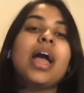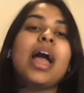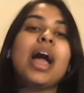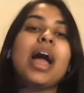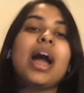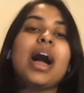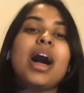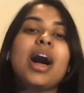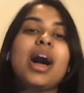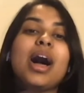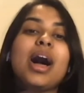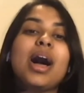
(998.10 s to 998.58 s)

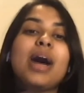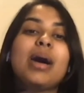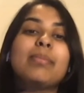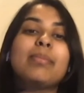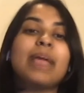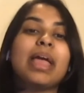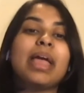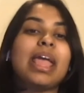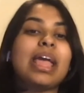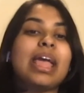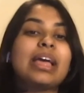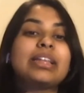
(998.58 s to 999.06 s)

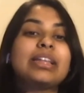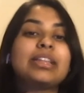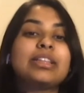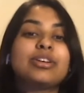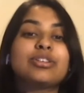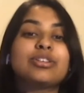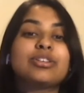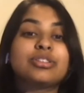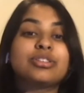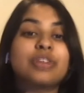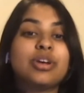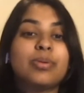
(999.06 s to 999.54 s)
And there are
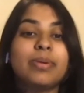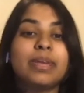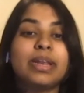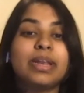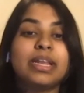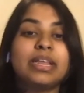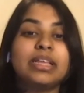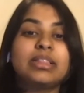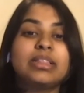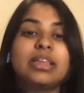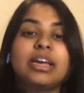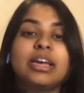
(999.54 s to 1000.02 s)
so
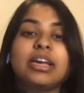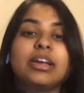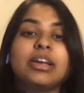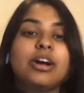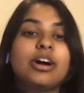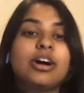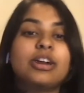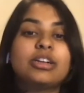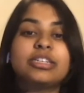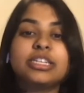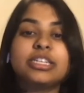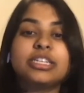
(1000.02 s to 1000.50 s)
many like
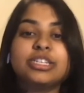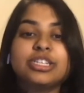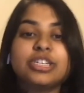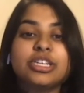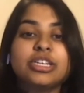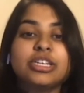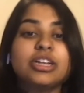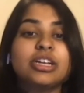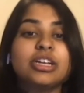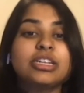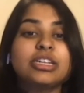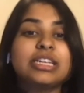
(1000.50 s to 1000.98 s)
Audition,
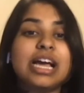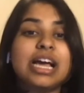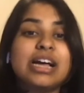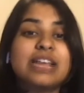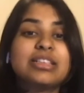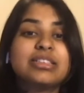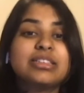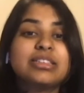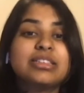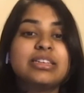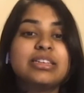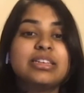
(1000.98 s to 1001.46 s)

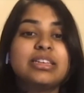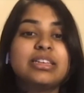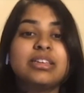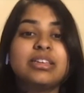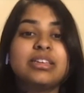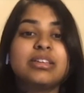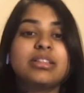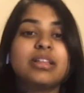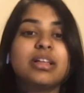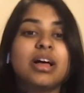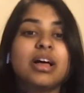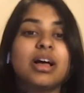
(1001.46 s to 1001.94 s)
Audacity,
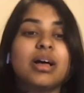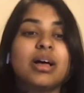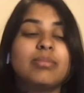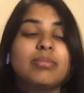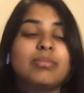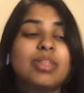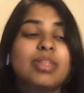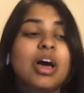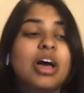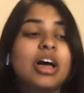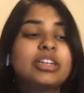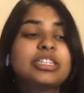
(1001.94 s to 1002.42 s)

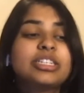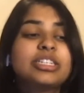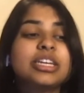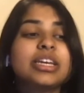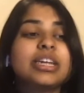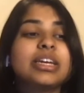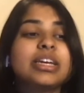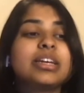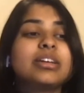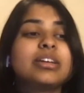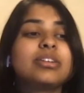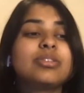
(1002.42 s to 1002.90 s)

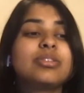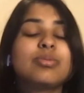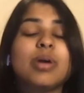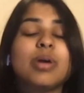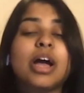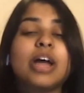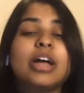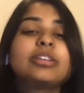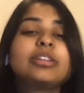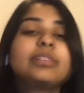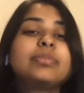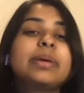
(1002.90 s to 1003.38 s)
Logic,
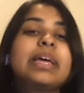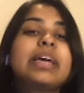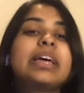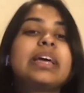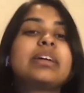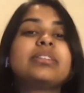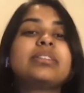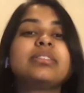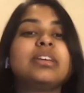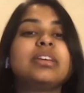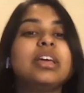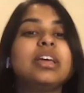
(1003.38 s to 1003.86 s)

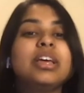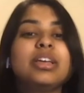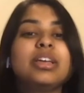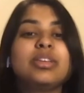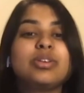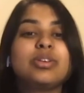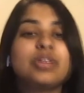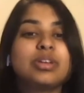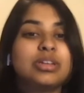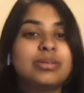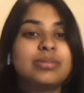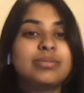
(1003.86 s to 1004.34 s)
Garageband. You
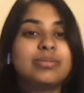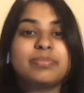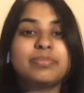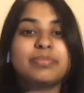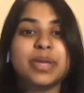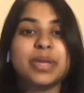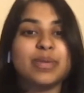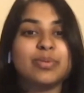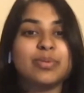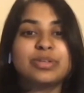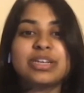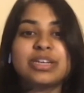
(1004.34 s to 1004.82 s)
can
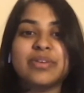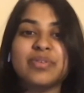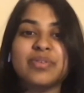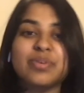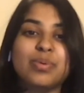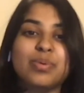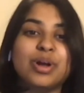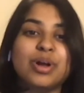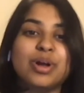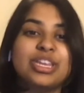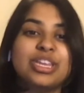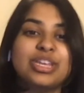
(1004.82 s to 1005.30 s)
pick whichever
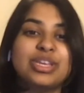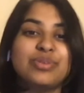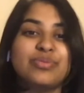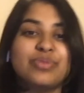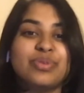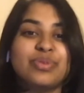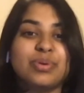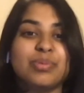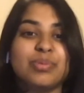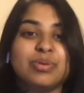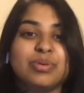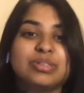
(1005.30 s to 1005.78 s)
one you
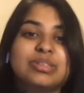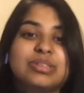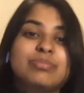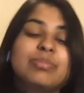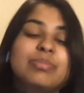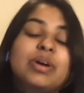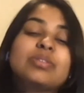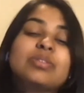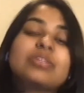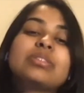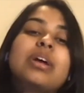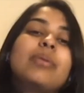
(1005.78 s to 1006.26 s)
feel
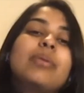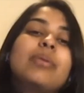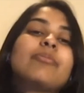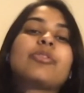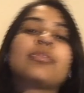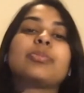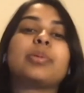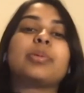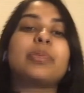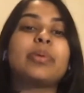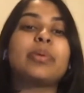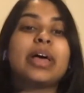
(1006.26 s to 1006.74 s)
most
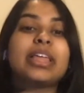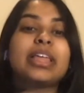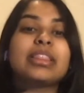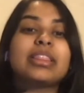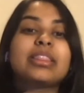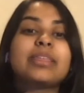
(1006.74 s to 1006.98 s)
comfortable with.